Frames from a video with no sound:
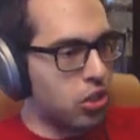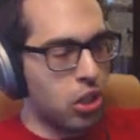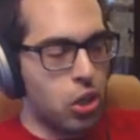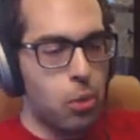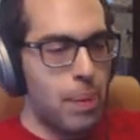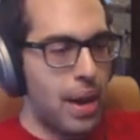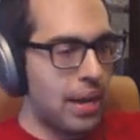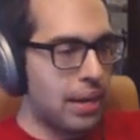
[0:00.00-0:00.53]

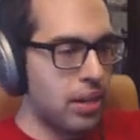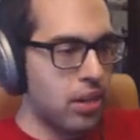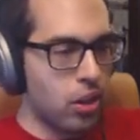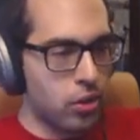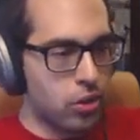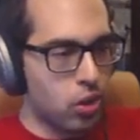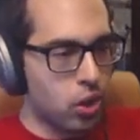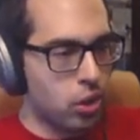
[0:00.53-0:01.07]
Just to go
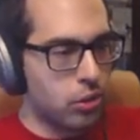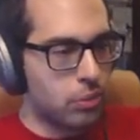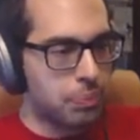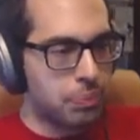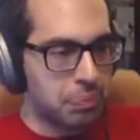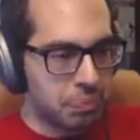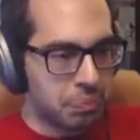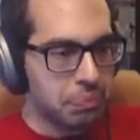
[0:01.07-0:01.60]
back in another
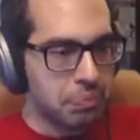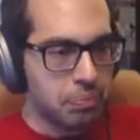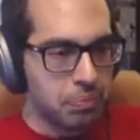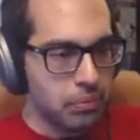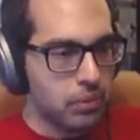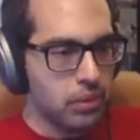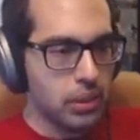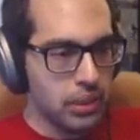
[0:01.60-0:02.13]
circle.
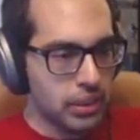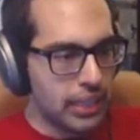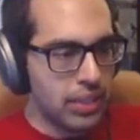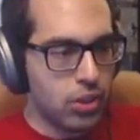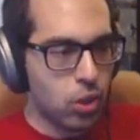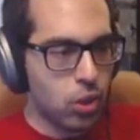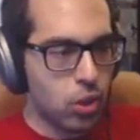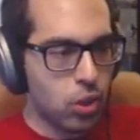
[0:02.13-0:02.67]

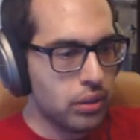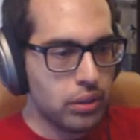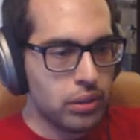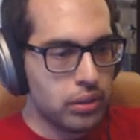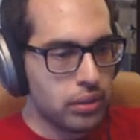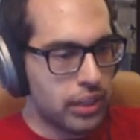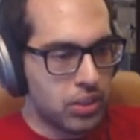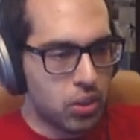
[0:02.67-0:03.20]
That's cool.
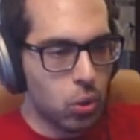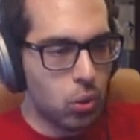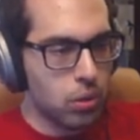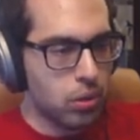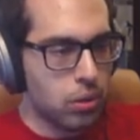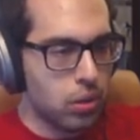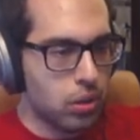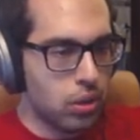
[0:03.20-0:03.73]
That's
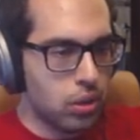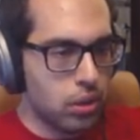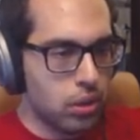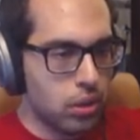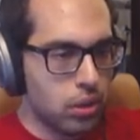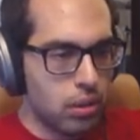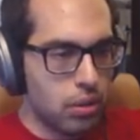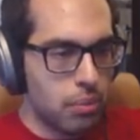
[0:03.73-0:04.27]
cool.
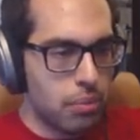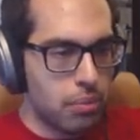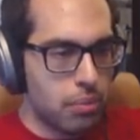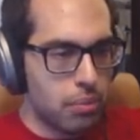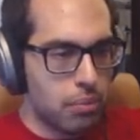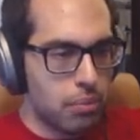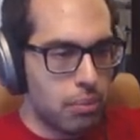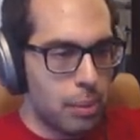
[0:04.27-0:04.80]

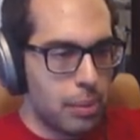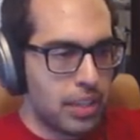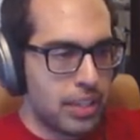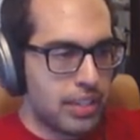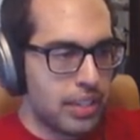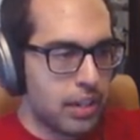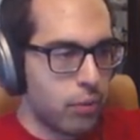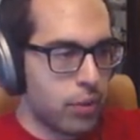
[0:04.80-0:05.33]

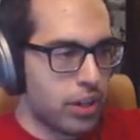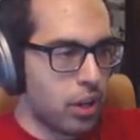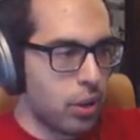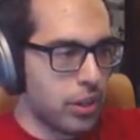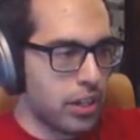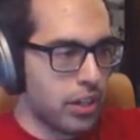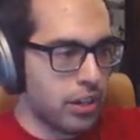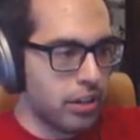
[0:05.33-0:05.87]
Maybe let's see if
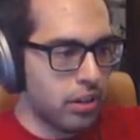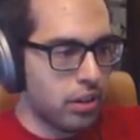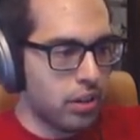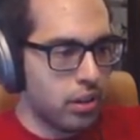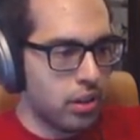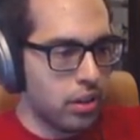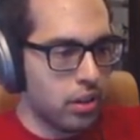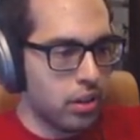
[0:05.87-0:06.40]
we can go in here.
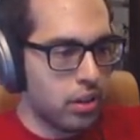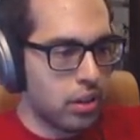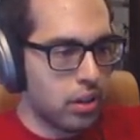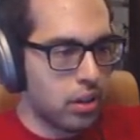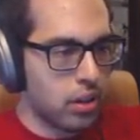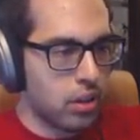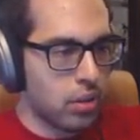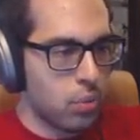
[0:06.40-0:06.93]

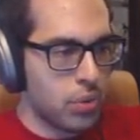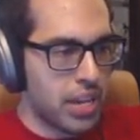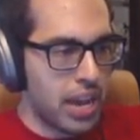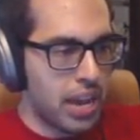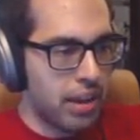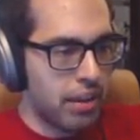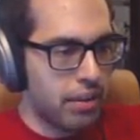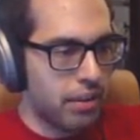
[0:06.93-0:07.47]

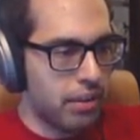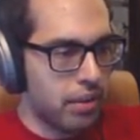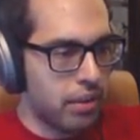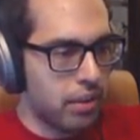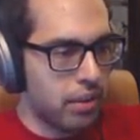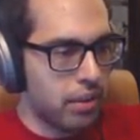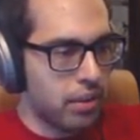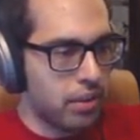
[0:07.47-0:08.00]
We can't.
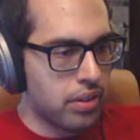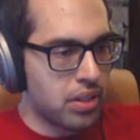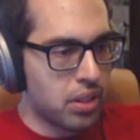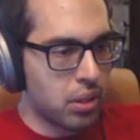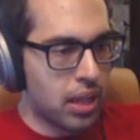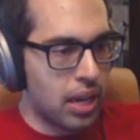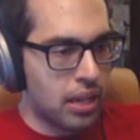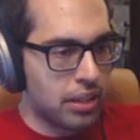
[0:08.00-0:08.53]

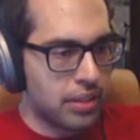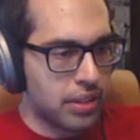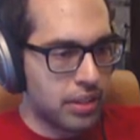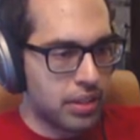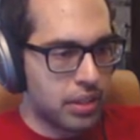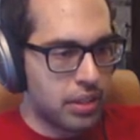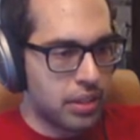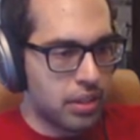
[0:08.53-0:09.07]
Still
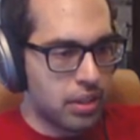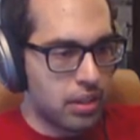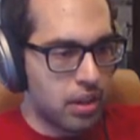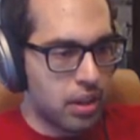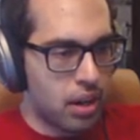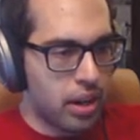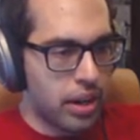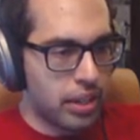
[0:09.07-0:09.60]
locked.
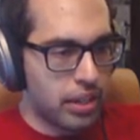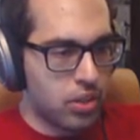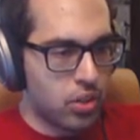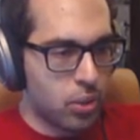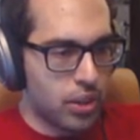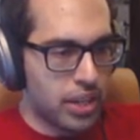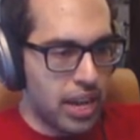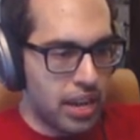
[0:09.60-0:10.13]
All right,
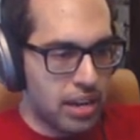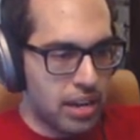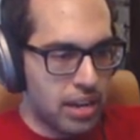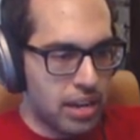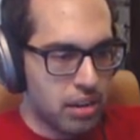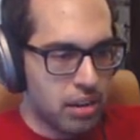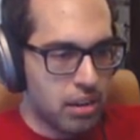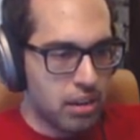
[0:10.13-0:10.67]
let's do it
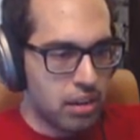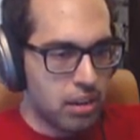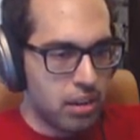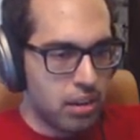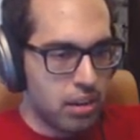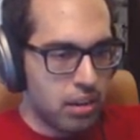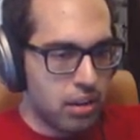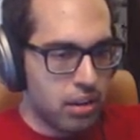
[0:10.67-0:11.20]
again.
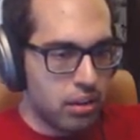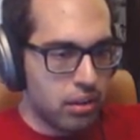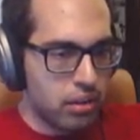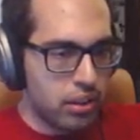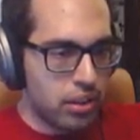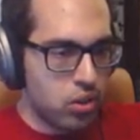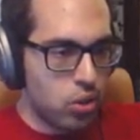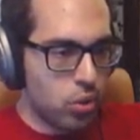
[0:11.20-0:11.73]

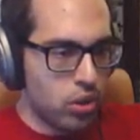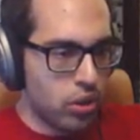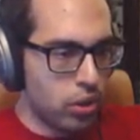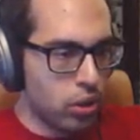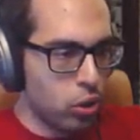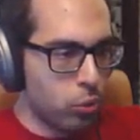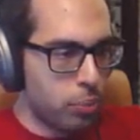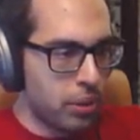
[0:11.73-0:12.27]
Let's do
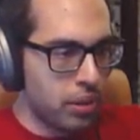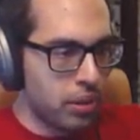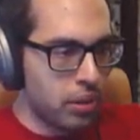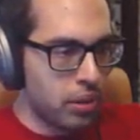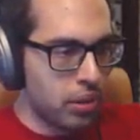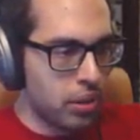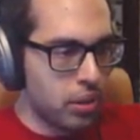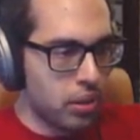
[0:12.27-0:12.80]
another loop.
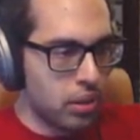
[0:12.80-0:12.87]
